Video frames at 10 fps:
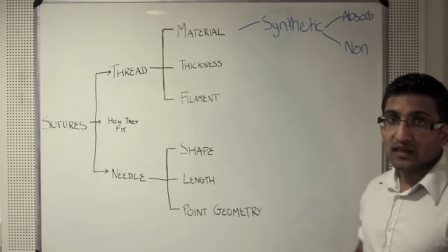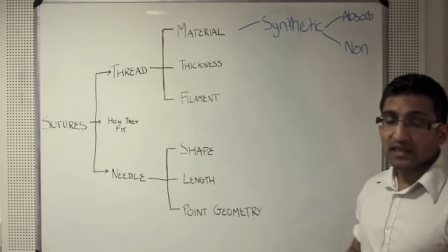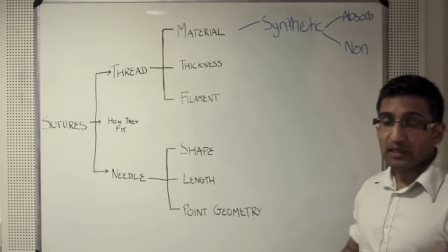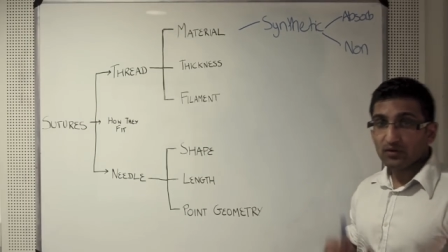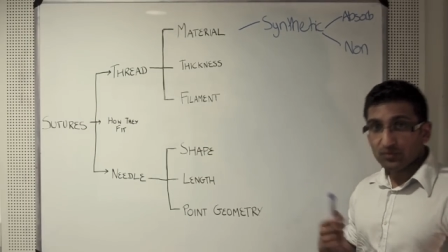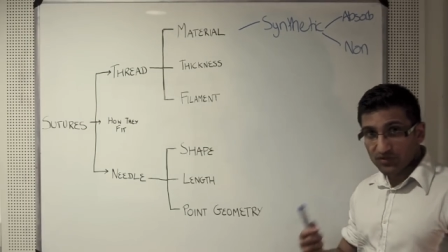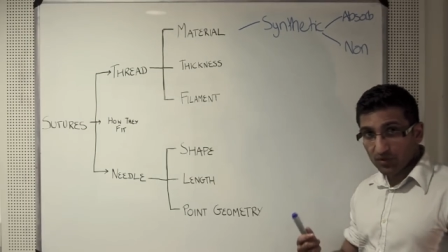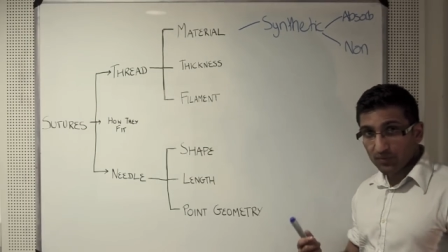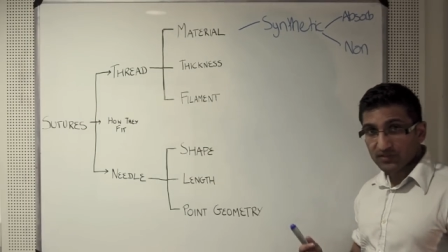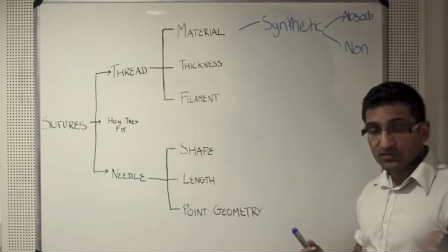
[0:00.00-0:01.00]
Now, an
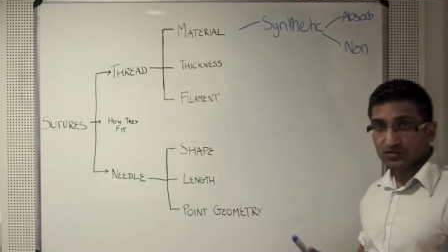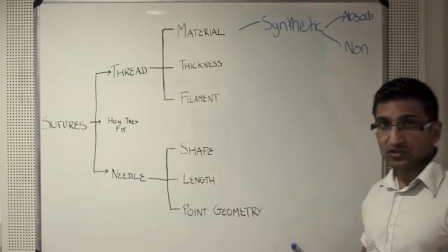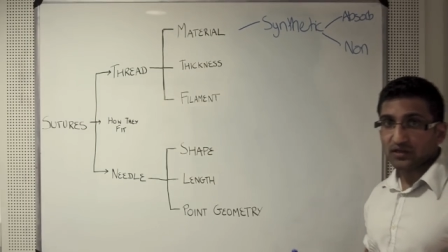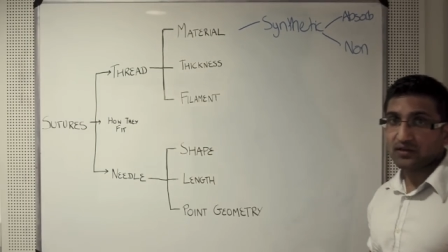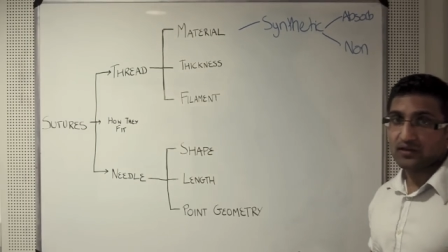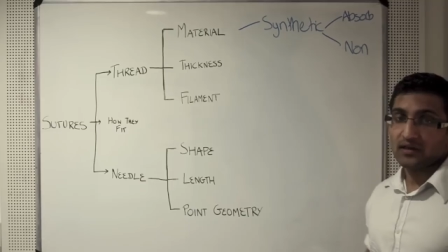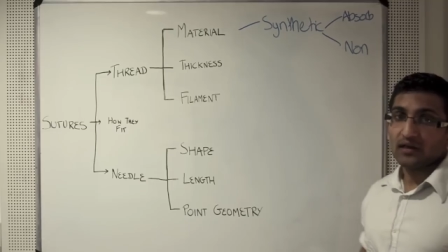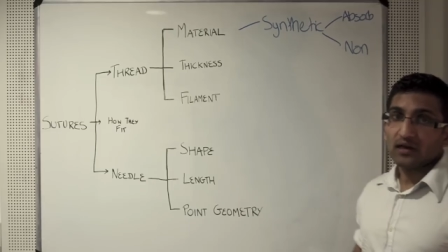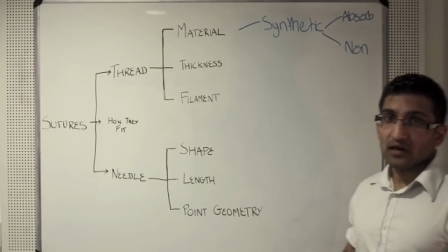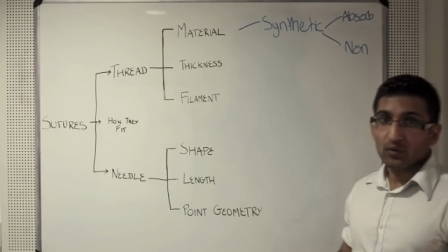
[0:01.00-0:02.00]
absorbable suture,
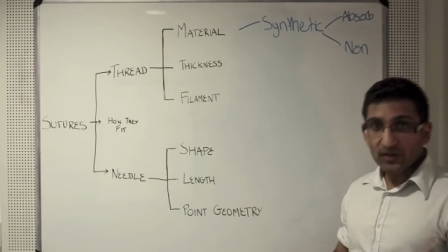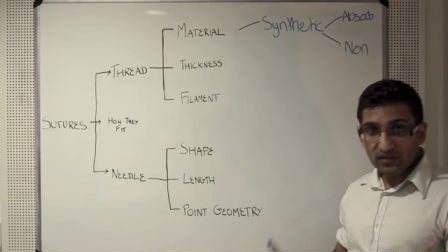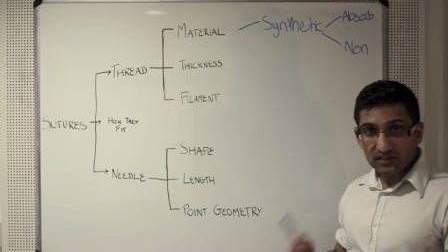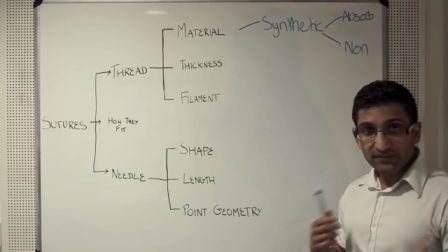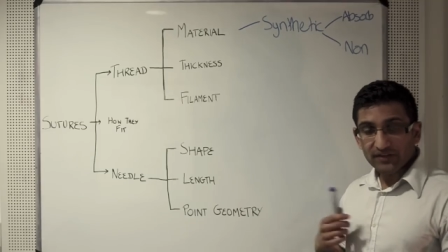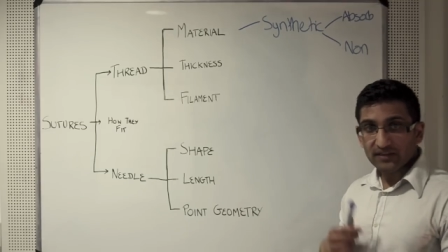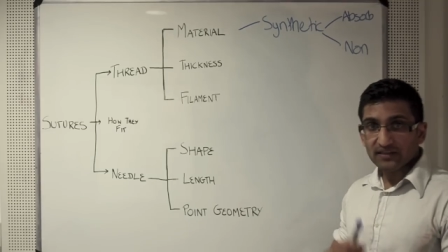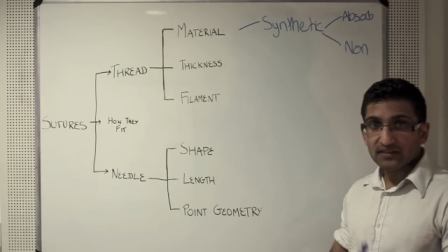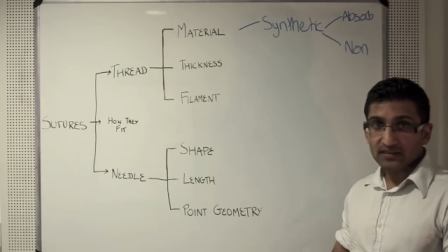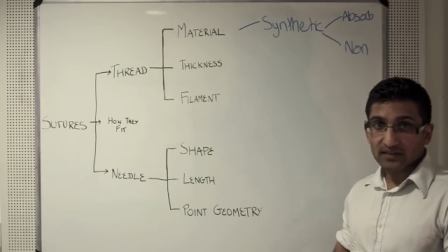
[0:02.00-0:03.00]
uh, when you leave it in
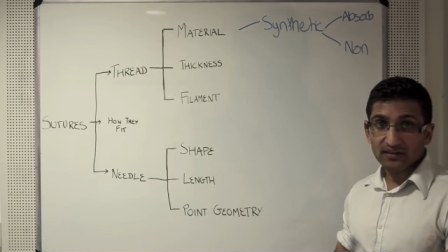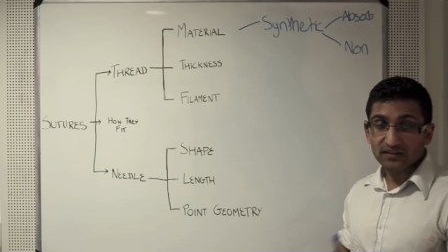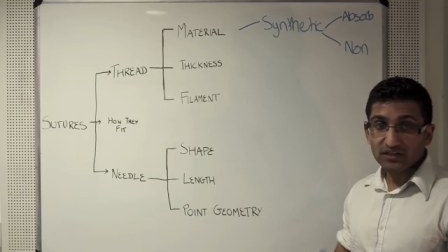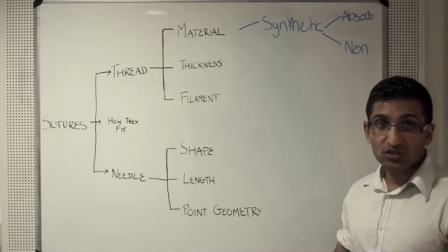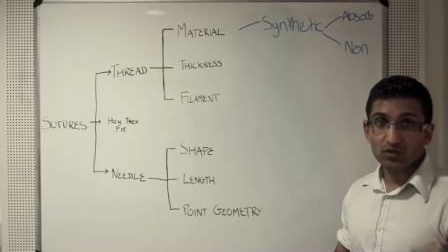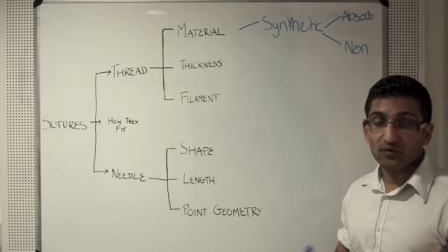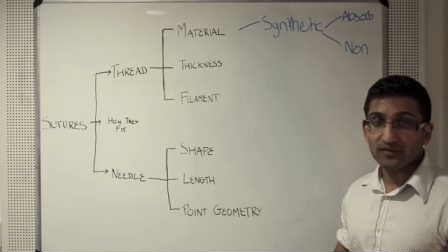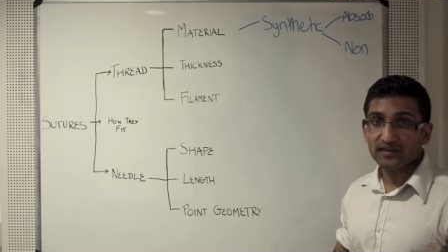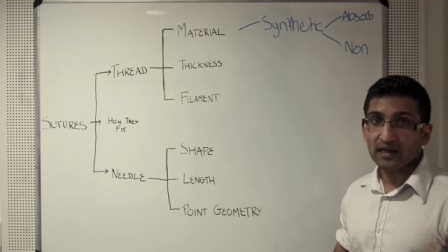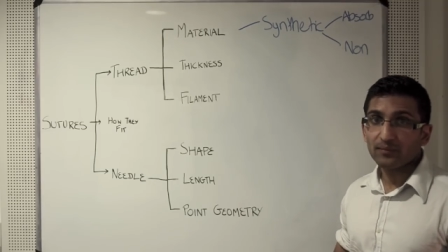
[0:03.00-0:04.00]
the, in the tissue over
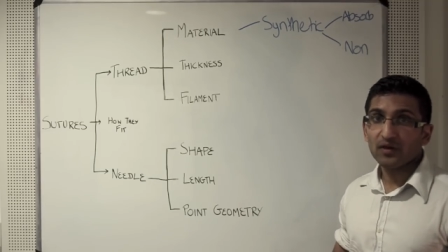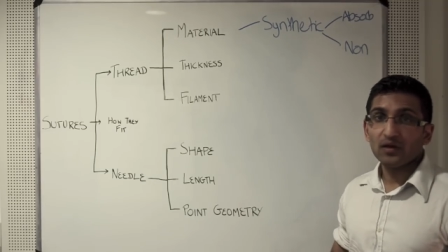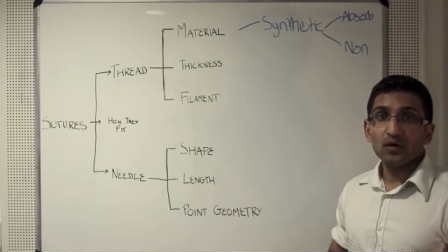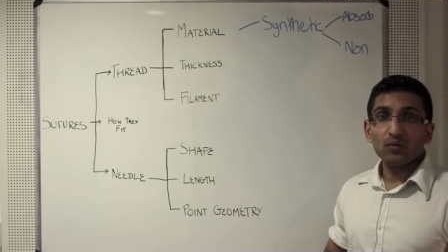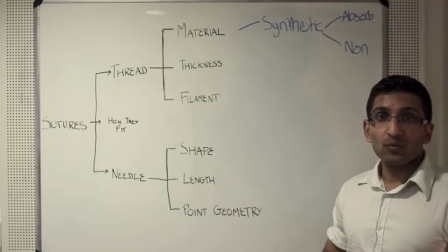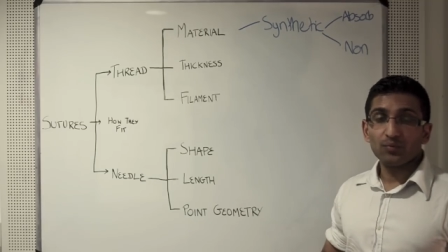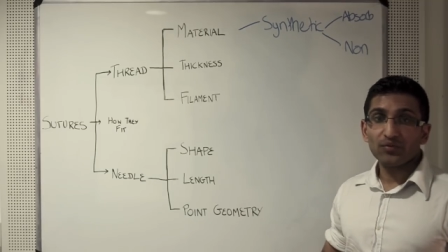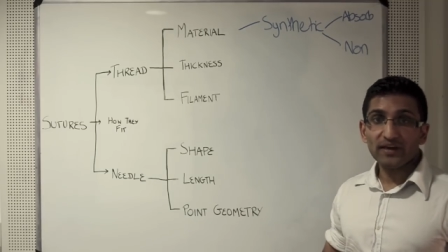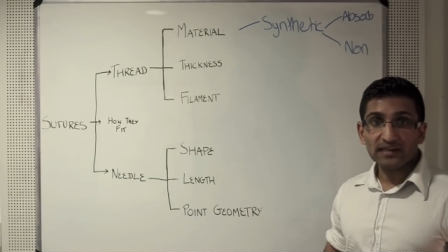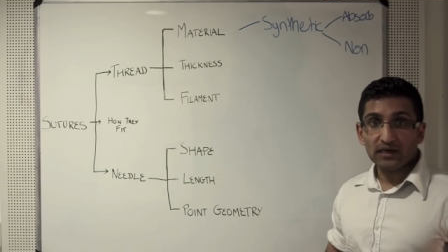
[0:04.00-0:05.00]
time, will
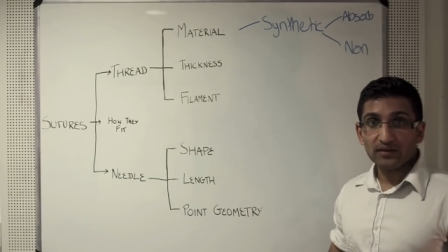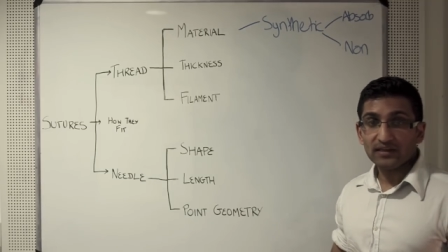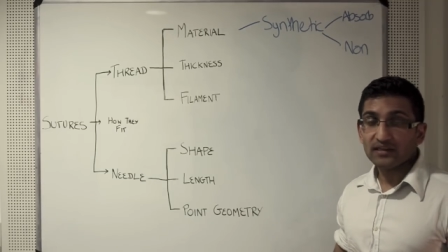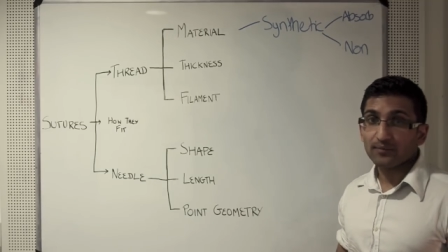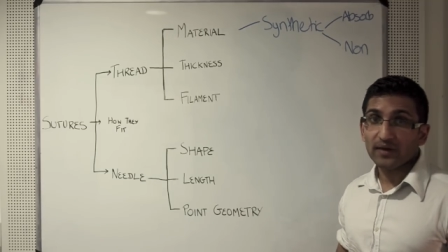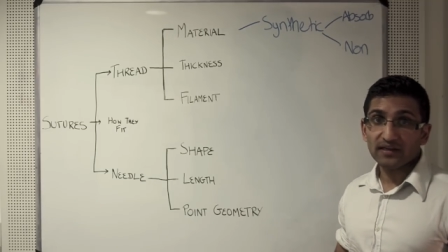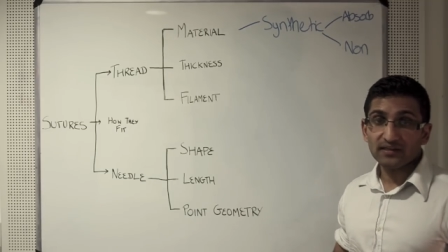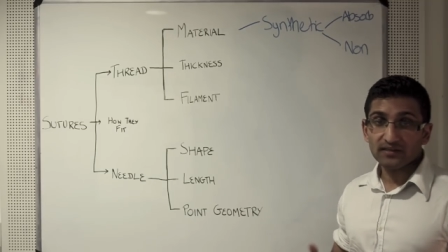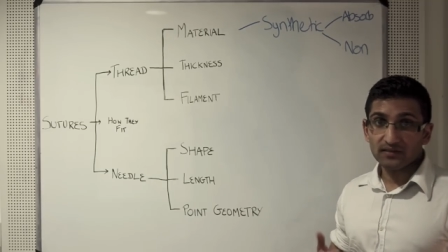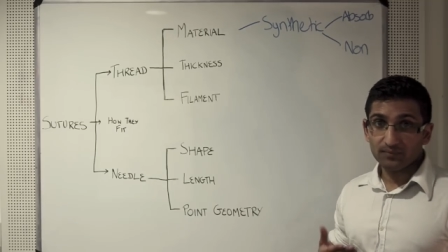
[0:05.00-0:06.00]
break down either by,
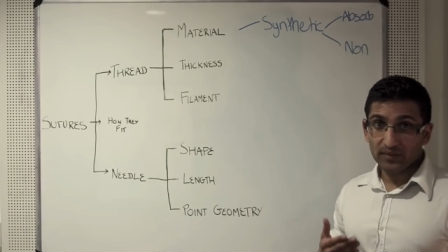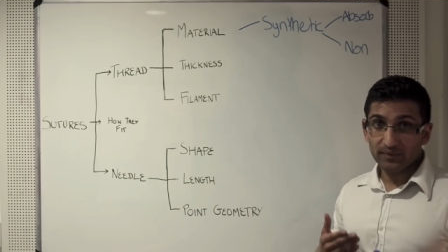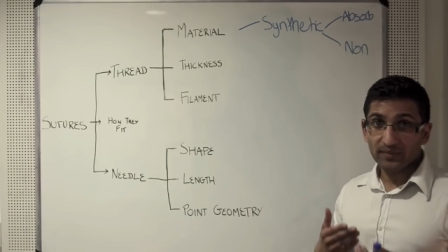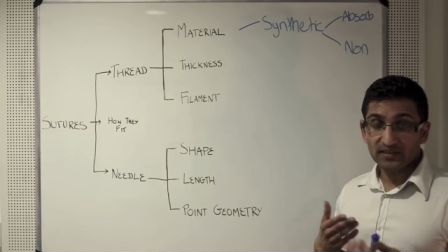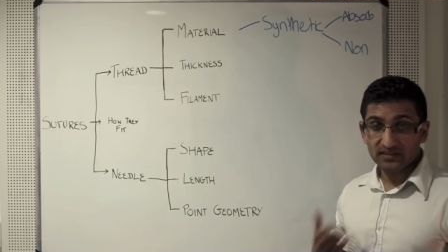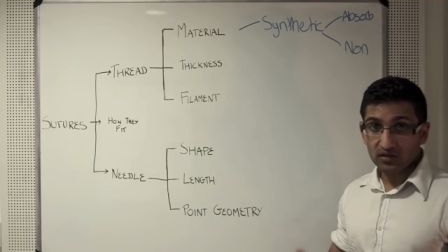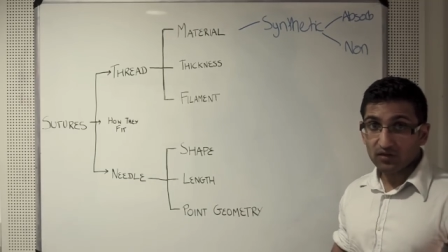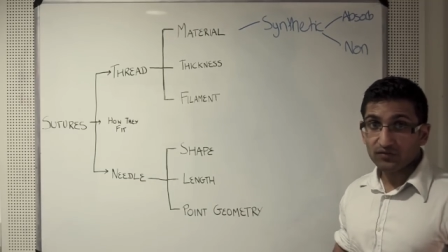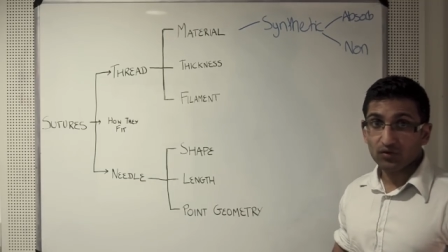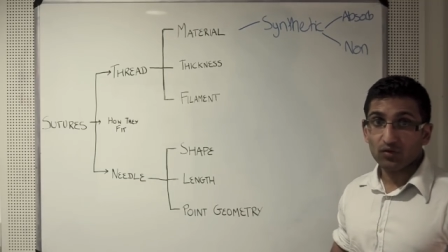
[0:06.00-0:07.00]
by being
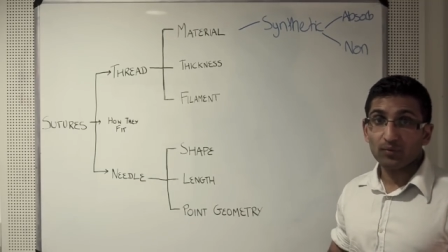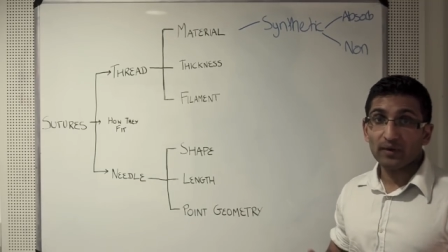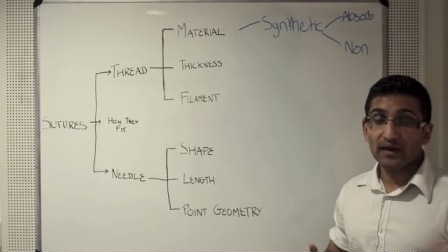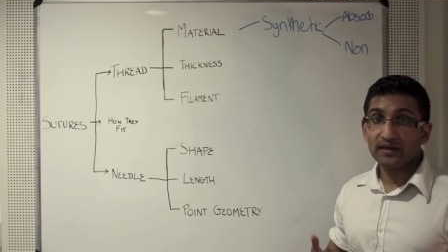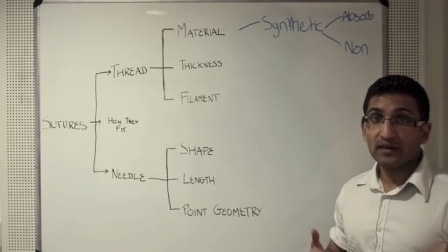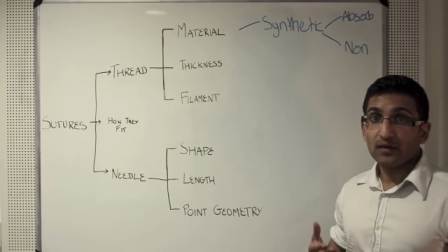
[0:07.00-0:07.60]
dissolved or by